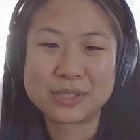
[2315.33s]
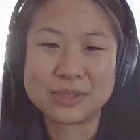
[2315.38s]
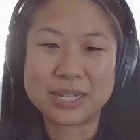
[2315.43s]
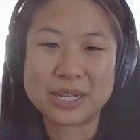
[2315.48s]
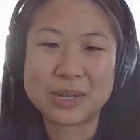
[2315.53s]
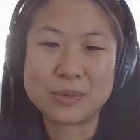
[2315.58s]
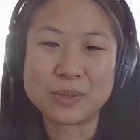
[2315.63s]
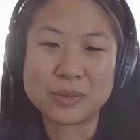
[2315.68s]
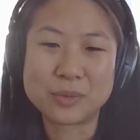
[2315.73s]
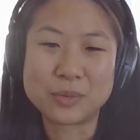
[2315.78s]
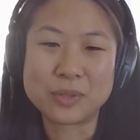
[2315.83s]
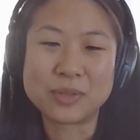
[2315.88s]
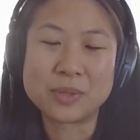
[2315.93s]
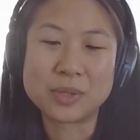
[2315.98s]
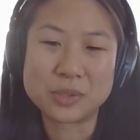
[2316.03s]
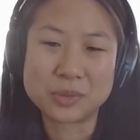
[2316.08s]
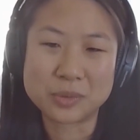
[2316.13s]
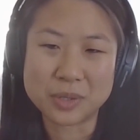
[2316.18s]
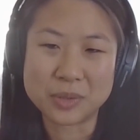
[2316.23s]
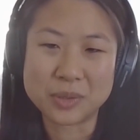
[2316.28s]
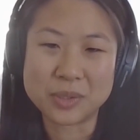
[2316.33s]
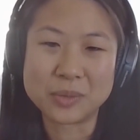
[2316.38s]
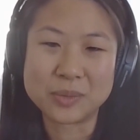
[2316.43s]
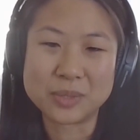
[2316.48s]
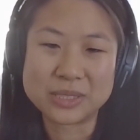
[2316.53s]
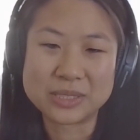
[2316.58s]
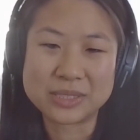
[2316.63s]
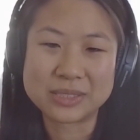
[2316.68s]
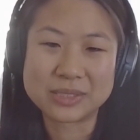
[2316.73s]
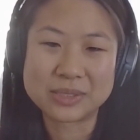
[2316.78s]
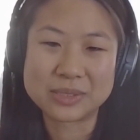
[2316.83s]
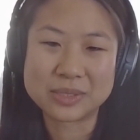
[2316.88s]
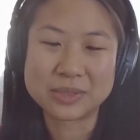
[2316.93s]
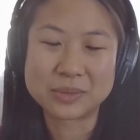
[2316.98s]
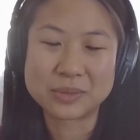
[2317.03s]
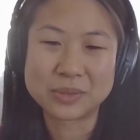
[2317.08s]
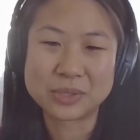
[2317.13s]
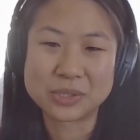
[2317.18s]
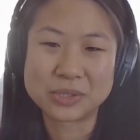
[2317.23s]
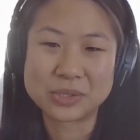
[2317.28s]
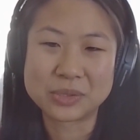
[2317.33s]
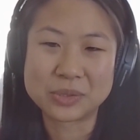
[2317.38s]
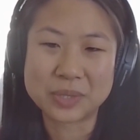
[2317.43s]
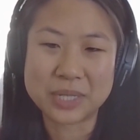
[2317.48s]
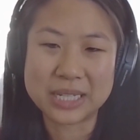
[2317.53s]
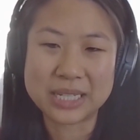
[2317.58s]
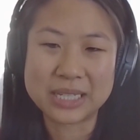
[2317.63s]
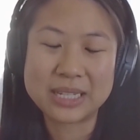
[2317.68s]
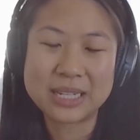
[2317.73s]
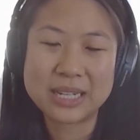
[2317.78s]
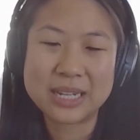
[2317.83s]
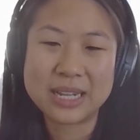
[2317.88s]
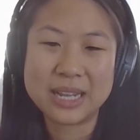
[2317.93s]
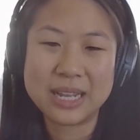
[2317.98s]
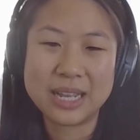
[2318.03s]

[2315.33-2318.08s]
So now we've been growing, which is great.